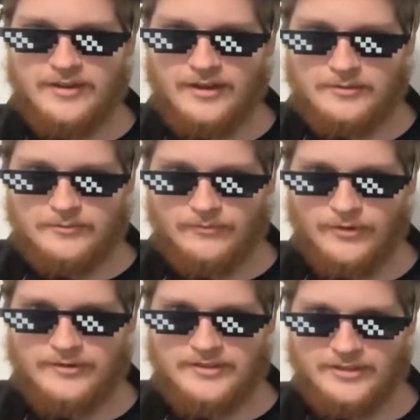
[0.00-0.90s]
I'm
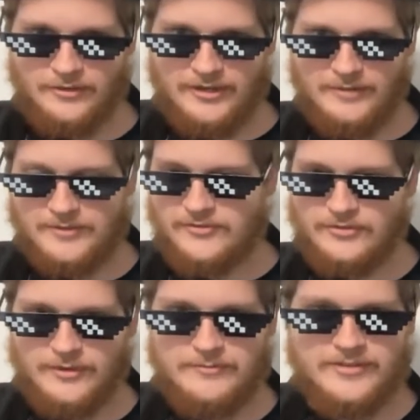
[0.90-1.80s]
one of the co-captains
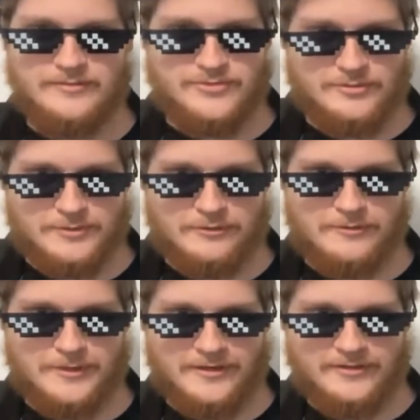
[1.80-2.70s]
from Team Jupiter
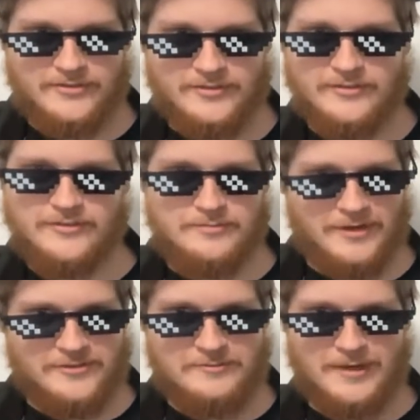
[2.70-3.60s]
Robotics,
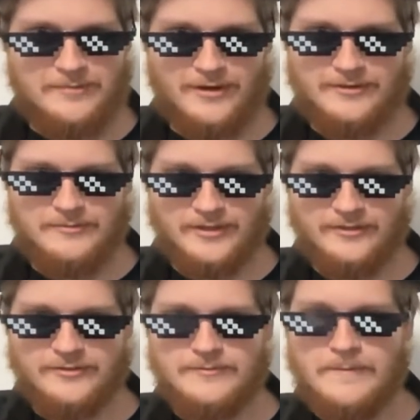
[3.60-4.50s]
sponsored by Polymaker.